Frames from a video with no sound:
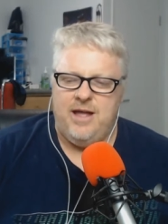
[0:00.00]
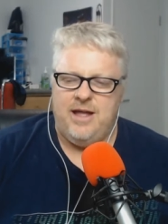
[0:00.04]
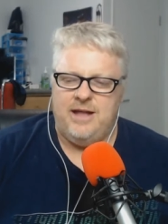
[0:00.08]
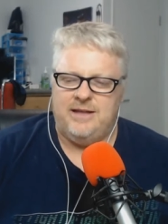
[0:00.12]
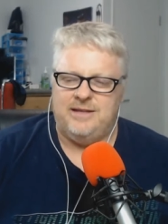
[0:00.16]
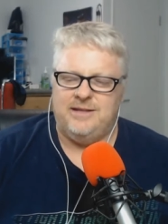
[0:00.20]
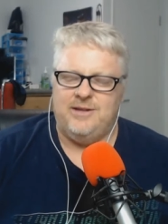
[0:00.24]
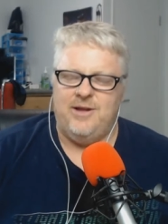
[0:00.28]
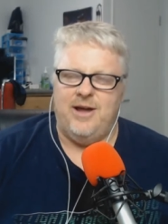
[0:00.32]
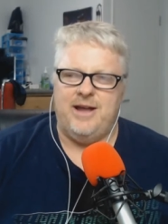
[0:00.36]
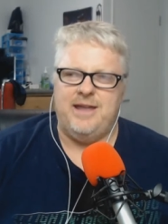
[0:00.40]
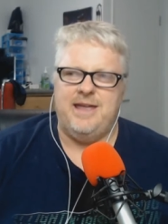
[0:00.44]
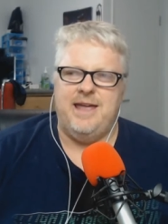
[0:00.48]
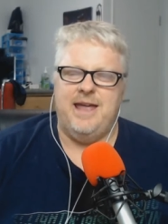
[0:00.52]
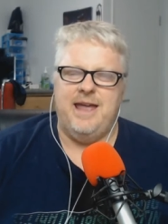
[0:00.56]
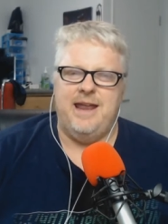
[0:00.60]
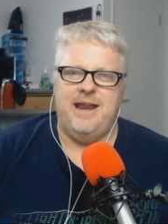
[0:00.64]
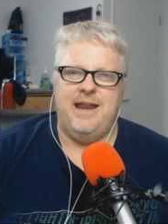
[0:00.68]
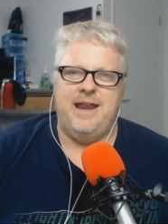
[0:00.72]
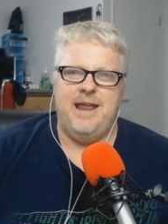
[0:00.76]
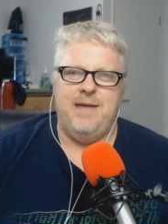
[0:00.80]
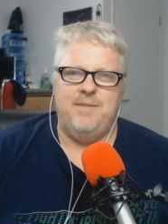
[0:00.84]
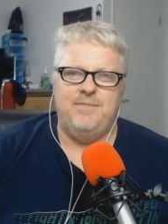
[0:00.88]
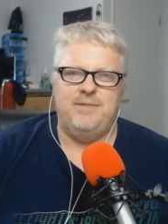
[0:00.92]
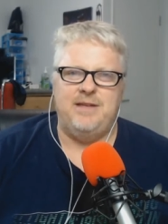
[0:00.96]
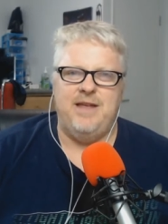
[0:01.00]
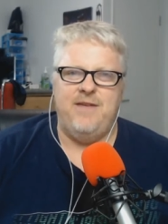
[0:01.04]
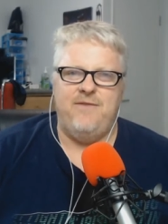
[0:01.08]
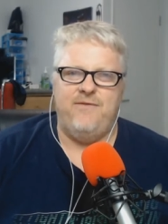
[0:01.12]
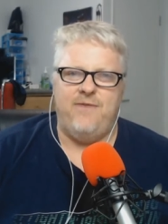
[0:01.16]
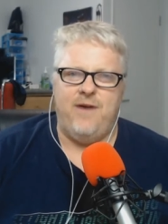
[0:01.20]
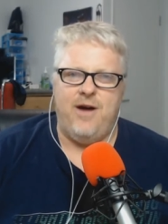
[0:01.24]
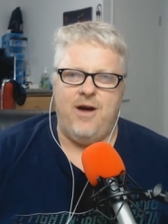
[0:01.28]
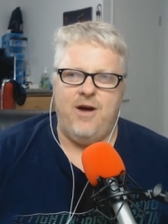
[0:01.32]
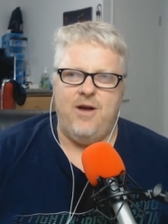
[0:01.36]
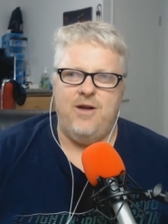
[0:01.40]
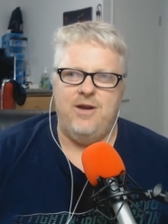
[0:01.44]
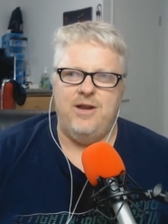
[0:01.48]
it's like you get an empty
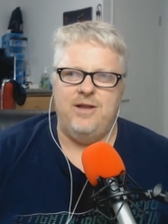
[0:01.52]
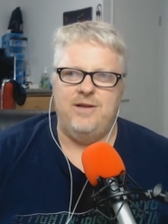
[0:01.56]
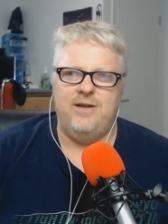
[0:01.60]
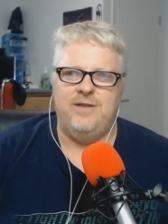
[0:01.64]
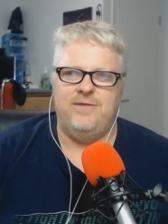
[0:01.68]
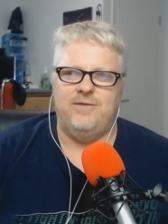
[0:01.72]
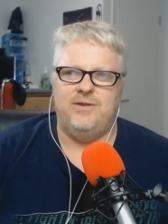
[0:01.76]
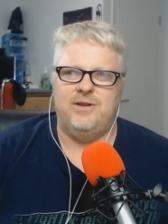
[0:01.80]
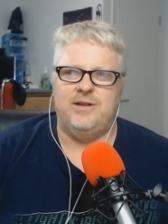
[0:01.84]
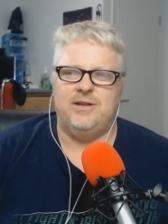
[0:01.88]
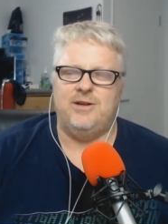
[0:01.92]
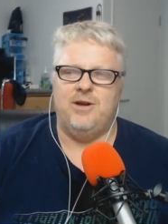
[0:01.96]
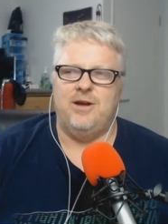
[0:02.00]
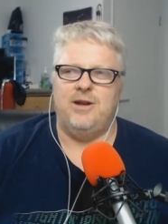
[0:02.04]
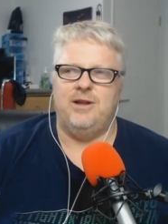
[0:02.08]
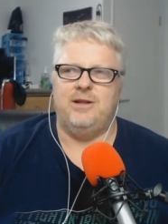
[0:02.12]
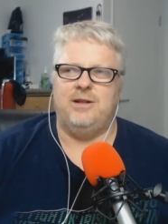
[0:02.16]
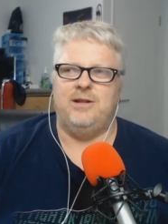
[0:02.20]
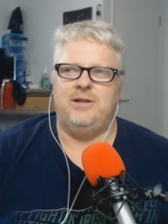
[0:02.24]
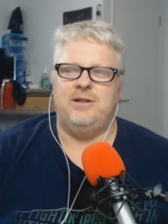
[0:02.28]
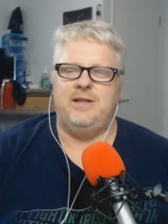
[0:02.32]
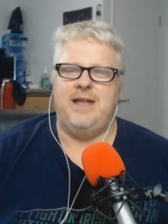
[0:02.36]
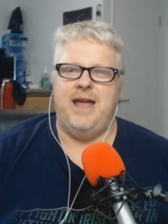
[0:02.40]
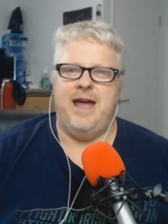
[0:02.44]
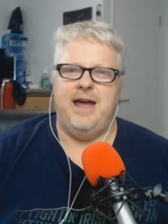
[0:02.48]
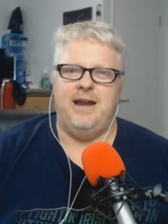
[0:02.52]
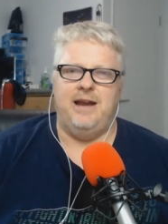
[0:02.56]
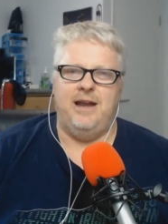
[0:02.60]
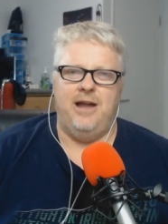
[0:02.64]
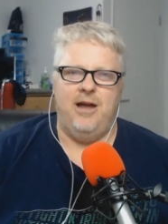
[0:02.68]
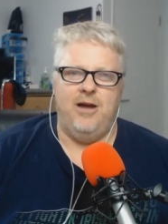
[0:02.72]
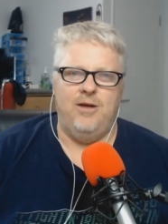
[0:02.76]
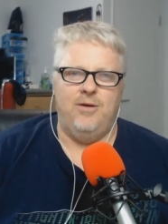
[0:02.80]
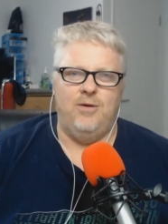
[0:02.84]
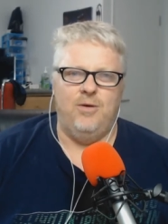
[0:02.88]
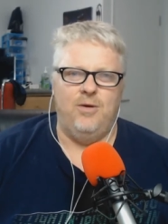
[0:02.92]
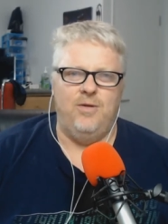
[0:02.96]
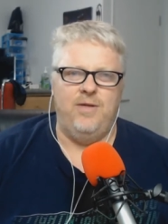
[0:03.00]
phone and you've just got to
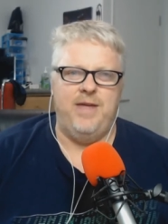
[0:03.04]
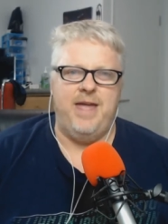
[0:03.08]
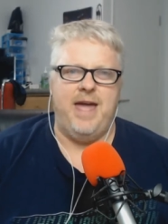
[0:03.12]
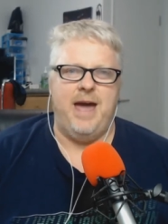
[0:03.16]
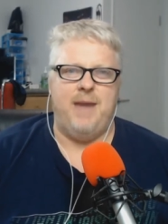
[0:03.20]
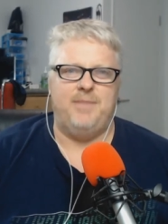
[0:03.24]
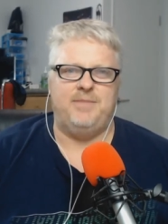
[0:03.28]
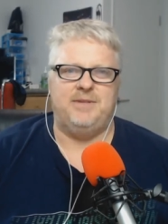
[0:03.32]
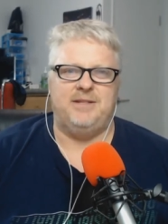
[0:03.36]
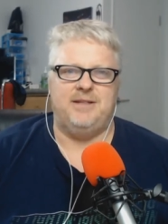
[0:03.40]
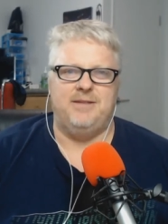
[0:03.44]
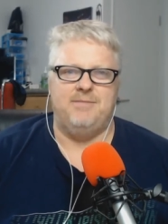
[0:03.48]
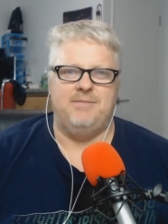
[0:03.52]
download all the apps